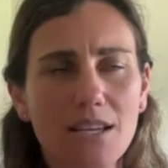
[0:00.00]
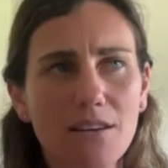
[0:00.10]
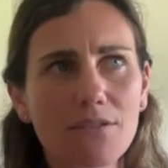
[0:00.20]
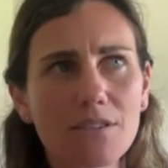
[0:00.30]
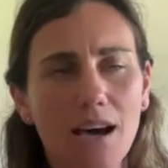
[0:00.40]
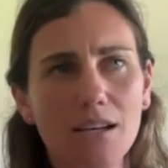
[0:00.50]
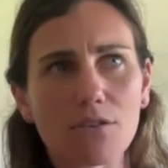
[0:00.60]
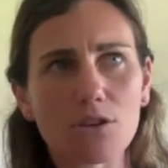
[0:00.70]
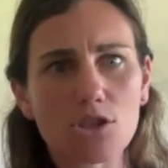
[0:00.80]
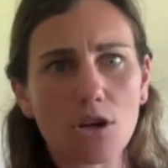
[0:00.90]
deaf and hard of
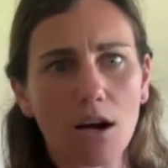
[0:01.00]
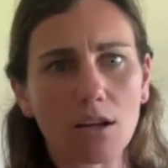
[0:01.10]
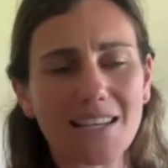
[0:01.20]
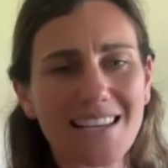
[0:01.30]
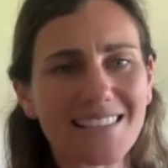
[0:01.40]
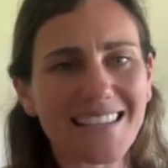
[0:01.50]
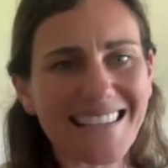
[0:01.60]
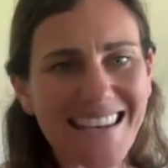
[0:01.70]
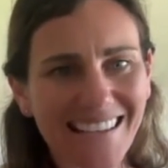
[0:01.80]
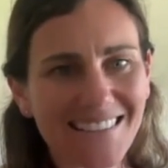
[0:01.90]
hearing child is
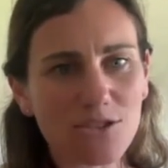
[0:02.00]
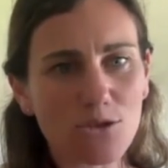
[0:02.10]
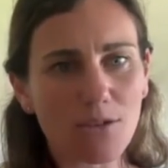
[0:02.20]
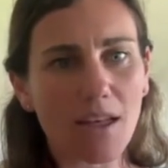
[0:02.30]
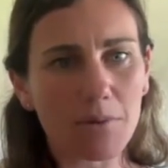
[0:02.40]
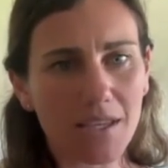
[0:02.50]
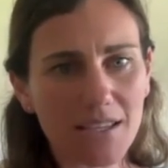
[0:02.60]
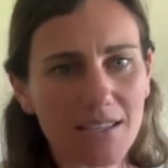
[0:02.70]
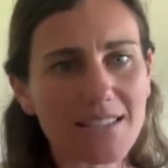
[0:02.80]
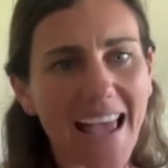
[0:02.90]
connected to their
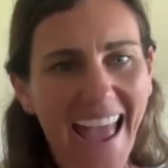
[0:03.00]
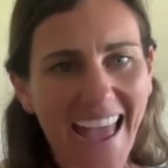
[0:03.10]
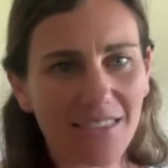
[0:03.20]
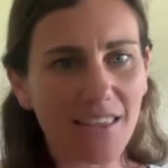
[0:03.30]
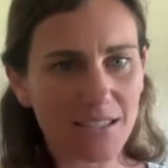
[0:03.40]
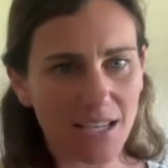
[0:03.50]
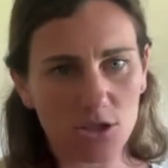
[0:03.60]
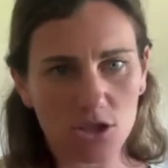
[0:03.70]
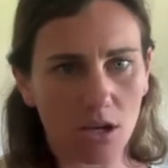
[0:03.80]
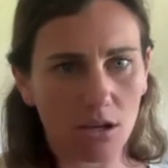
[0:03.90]
peers and their
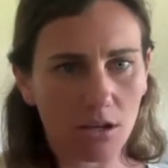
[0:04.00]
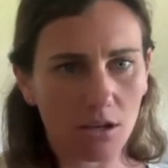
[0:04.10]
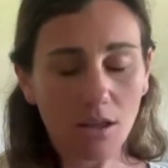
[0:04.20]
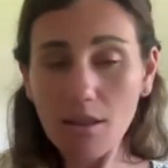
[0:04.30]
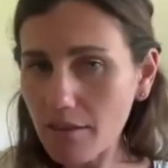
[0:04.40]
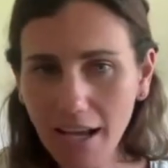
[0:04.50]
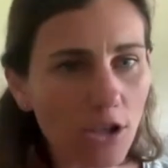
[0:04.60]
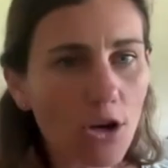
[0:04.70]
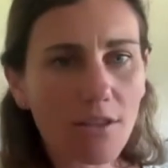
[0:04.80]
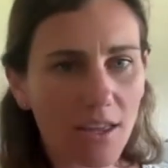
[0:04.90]
teacher. They
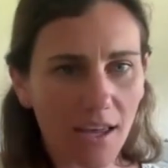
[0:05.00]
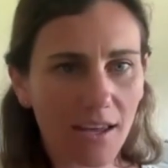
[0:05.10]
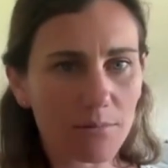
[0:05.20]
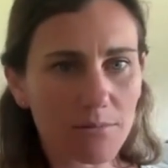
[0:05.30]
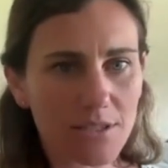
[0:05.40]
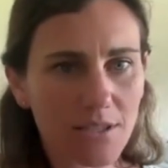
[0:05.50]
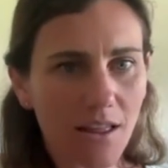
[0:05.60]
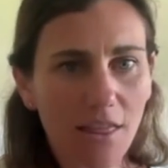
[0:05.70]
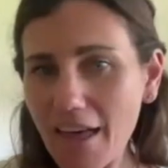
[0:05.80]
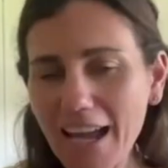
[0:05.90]
know their names.
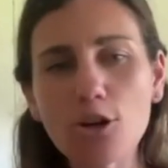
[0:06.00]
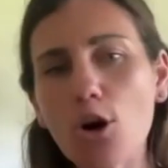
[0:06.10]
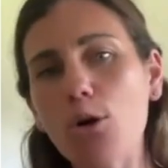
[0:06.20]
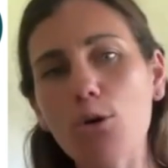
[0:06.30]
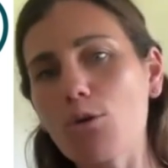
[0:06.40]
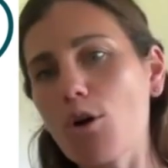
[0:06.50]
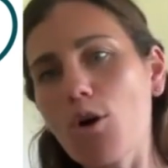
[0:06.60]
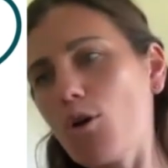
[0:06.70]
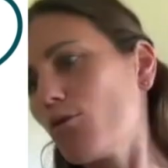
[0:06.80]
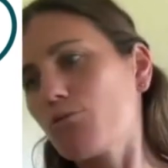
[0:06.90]
They know
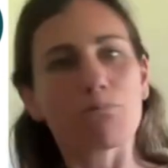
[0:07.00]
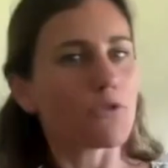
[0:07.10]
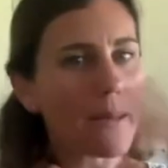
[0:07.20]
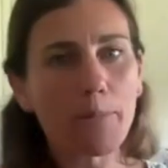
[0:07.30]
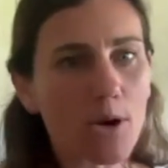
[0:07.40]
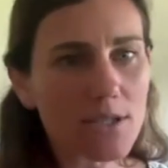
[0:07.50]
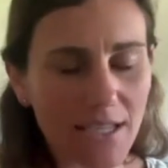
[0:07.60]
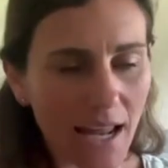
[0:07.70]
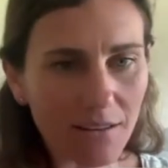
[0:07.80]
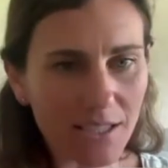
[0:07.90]
their
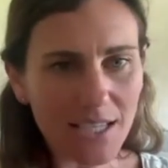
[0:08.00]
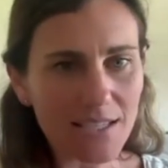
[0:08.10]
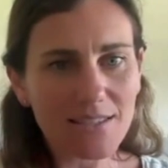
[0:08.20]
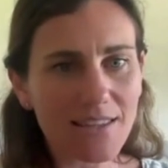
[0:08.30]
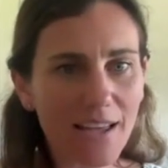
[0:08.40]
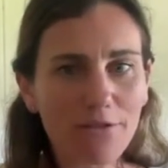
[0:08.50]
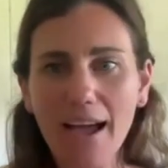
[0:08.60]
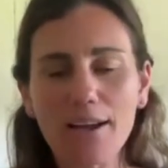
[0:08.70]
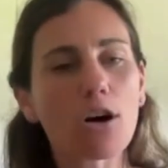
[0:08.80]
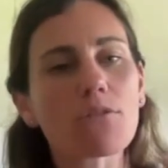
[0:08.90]
personalities. They've
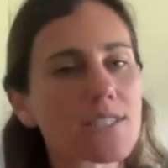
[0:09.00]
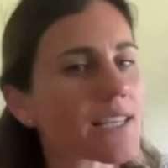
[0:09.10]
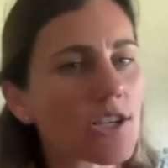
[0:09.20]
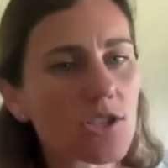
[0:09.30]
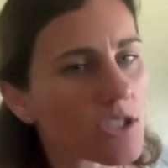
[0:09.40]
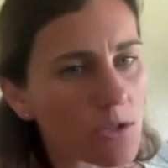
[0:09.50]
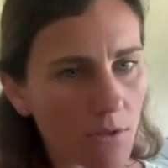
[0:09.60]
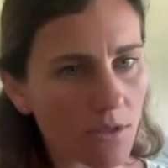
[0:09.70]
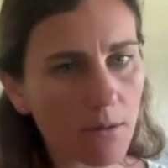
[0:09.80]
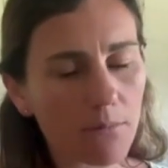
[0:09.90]
had conversations
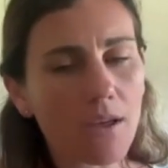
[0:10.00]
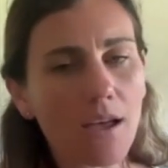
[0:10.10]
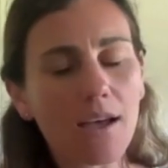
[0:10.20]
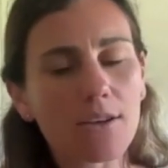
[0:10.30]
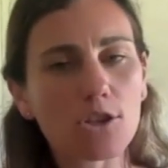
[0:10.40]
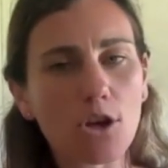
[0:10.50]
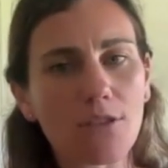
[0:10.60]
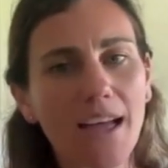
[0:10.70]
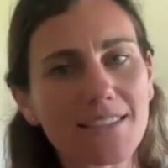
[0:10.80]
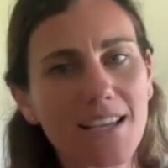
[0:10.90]
with them. You know,
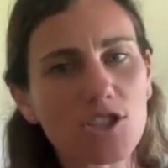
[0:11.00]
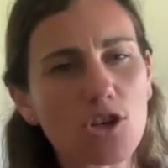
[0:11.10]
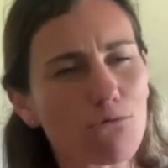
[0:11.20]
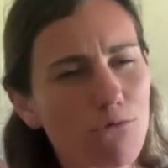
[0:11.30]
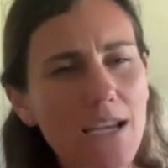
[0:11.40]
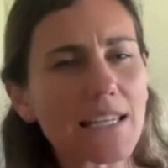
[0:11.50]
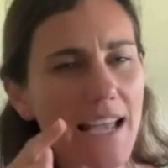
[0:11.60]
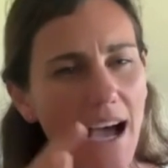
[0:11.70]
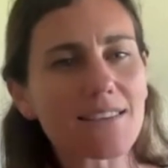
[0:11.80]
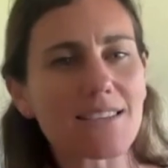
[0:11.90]
that teacher really
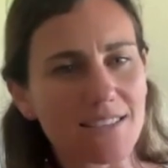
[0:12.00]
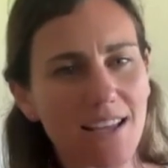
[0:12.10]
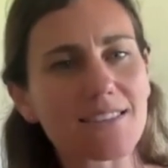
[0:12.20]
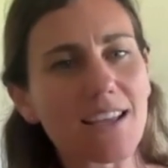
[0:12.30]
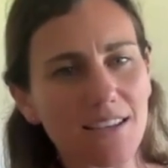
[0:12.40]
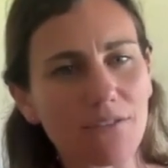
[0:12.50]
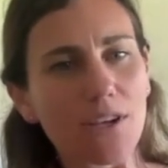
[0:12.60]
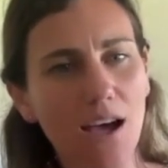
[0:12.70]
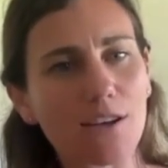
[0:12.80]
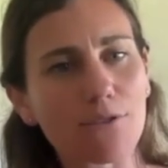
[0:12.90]
understands that deaf and
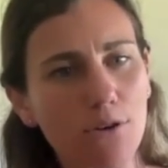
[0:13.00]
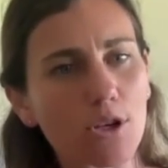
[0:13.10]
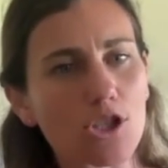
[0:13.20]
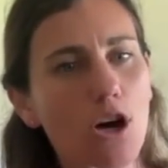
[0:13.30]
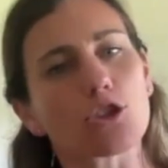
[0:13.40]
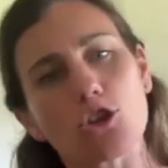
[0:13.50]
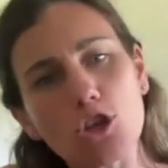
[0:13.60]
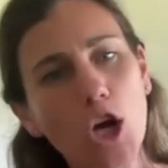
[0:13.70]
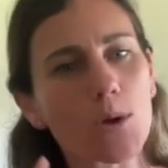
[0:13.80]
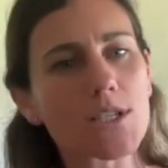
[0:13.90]
hard of hearing child. You can
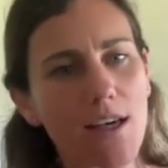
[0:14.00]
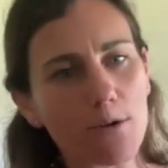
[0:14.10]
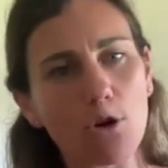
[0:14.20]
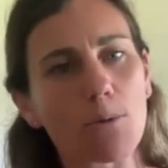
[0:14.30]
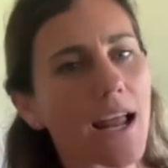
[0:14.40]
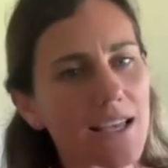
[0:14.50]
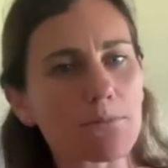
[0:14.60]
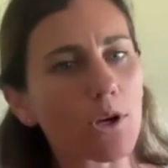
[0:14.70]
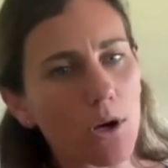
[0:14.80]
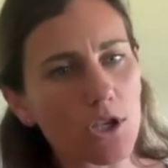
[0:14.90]
go into that room and ask
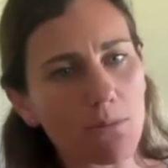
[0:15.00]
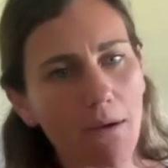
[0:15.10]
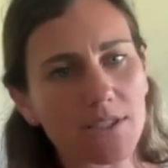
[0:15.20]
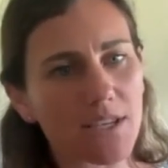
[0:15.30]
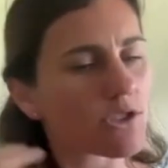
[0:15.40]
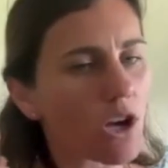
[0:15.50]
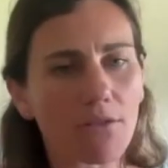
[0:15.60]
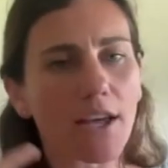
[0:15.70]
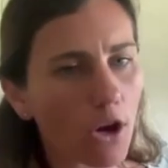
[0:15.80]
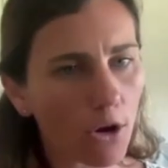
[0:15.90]
them a question about the deaf child
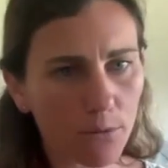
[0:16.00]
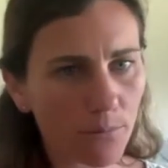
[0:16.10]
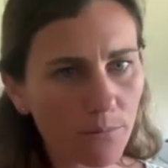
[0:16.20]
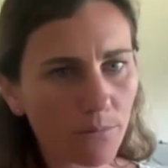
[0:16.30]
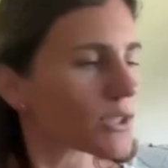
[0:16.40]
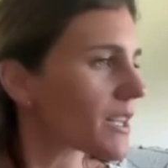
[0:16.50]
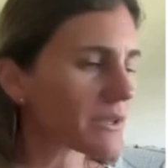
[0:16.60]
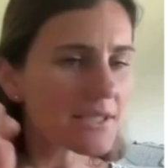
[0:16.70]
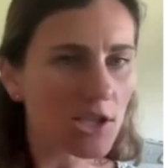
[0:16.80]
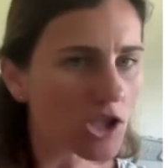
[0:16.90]
and they know, because they've been
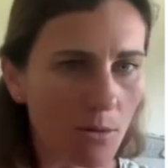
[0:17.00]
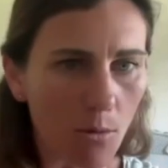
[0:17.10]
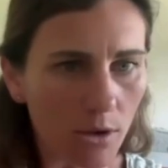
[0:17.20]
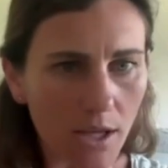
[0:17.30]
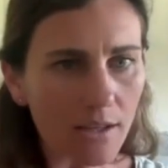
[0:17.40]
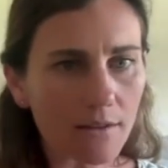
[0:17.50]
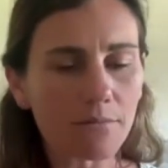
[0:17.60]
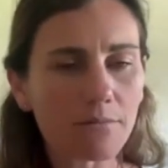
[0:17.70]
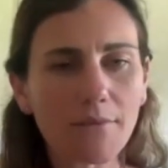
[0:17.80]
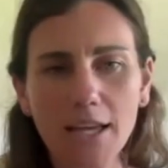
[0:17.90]
teaching them all year.
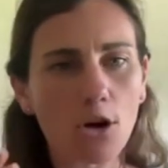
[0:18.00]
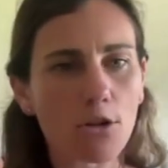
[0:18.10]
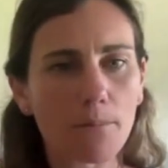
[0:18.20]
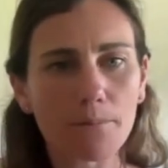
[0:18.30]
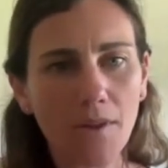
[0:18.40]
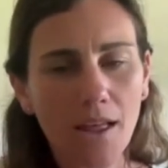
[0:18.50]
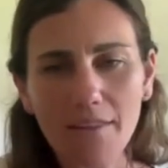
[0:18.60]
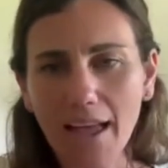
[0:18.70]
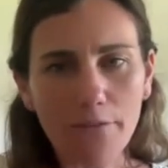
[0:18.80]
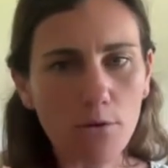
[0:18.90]
They know them.
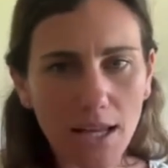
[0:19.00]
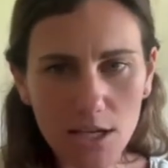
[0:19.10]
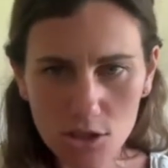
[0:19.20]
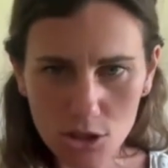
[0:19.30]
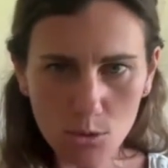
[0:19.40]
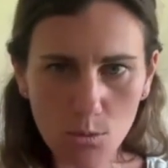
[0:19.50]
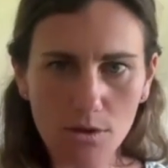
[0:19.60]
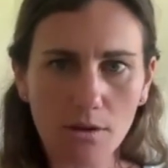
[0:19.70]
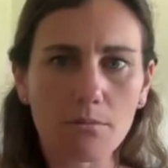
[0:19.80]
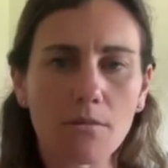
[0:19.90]
They have a relationship with
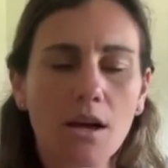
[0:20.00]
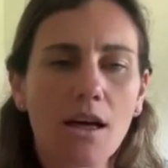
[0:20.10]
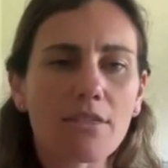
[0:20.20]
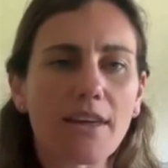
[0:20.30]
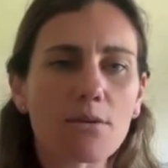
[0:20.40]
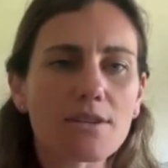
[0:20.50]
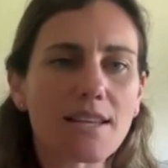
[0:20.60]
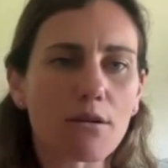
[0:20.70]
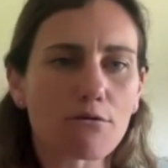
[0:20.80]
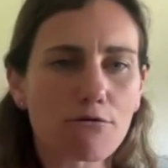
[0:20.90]
them. There is
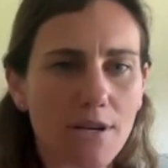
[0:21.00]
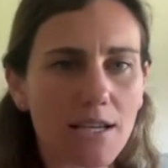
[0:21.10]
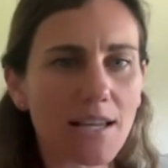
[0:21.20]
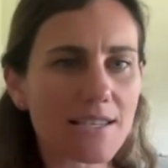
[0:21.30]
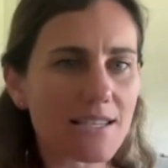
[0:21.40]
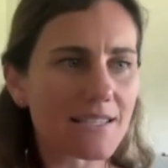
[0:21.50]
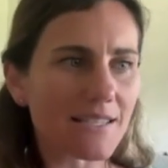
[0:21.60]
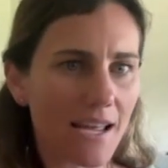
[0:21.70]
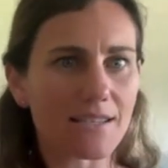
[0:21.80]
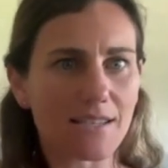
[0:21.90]
that real
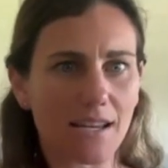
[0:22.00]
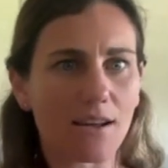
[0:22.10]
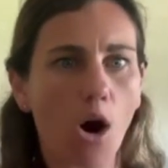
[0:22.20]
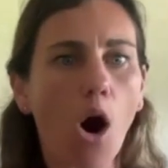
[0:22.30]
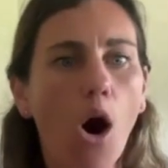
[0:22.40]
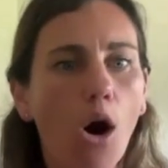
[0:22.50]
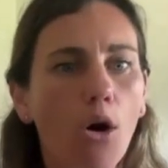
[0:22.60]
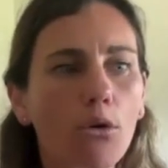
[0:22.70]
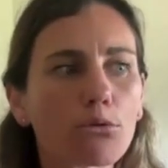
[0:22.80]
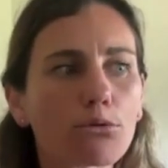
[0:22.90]
understanding
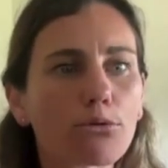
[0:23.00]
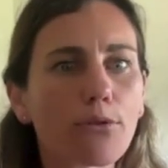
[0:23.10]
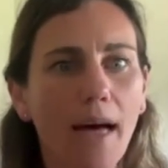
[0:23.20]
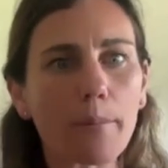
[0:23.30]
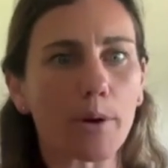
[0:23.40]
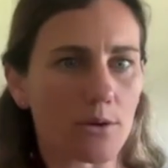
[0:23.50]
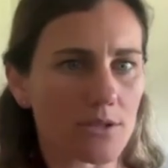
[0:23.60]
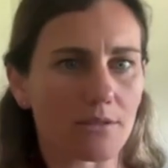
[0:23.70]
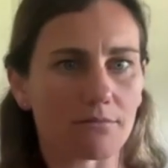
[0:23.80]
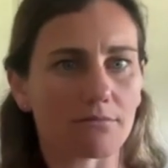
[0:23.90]
of that
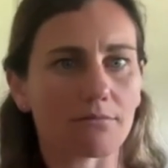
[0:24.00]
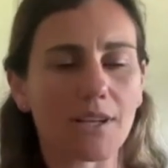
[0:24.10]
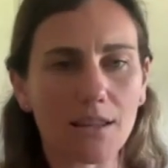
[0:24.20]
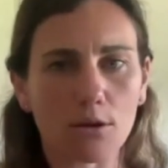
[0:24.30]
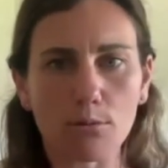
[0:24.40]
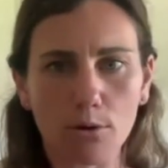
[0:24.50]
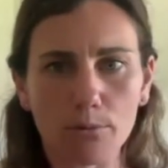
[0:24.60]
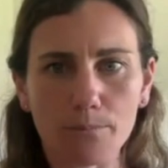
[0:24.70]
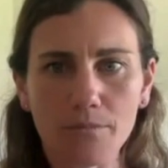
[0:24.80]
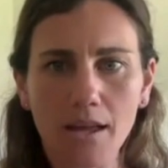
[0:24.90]
person in the
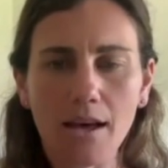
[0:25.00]
room.